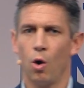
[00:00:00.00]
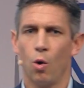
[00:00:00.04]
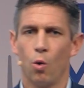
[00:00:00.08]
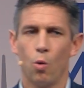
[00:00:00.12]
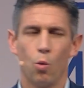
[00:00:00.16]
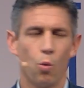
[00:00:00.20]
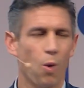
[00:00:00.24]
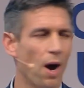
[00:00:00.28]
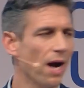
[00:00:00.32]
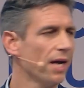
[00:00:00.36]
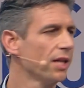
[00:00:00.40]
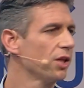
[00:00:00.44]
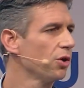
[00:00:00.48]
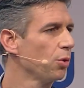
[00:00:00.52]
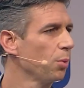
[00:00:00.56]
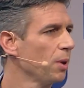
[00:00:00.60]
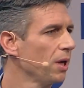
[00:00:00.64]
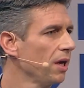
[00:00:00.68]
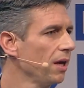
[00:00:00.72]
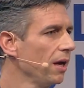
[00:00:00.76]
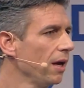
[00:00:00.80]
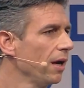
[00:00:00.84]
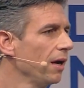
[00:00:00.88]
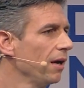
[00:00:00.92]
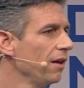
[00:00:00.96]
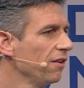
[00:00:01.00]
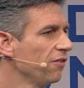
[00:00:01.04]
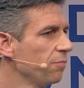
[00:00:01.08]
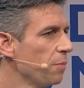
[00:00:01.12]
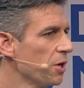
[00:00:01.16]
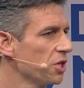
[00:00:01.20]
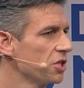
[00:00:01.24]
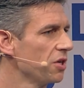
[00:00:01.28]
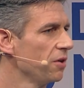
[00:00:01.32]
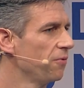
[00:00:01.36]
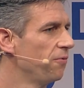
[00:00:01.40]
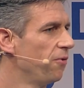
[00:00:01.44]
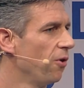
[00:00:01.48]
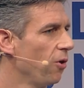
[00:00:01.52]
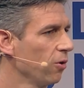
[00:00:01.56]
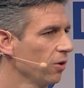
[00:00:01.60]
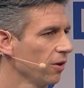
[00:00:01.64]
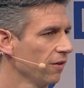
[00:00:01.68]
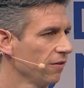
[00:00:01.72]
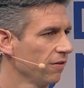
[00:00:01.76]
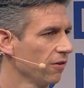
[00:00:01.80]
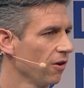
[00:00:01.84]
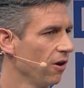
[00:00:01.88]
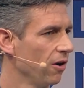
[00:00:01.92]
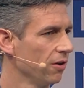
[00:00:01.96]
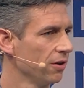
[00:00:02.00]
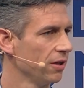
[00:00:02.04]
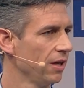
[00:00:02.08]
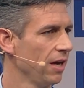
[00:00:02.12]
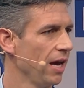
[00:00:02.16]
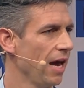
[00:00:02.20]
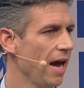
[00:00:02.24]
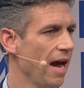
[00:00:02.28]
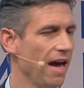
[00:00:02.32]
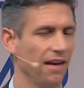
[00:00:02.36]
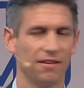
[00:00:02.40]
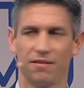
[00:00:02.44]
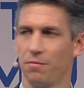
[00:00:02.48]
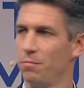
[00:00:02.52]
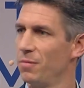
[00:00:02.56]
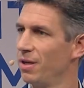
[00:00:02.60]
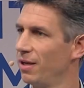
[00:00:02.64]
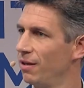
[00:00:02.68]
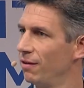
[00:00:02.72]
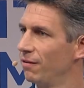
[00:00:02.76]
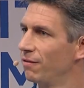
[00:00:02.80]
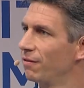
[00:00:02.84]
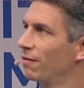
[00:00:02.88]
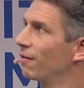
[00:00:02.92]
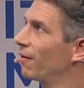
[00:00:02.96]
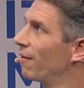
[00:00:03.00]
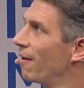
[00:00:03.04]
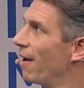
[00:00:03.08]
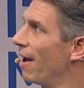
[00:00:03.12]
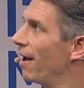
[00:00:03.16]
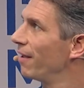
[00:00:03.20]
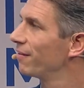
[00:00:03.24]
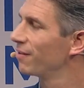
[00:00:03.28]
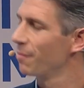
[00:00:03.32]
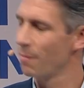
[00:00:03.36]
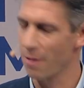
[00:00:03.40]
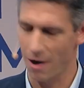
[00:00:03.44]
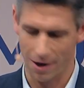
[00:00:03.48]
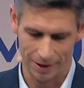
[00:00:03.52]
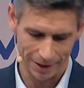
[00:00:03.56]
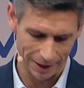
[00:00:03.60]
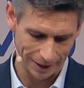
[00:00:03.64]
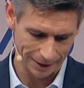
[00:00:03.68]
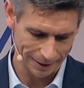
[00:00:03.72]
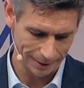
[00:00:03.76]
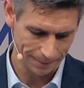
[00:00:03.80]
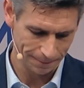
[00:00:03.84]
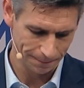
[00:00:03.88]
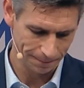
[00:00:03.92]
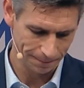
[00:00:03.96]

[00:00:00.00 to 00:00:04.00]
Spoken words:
Why do we especially focus on SMEs as a market?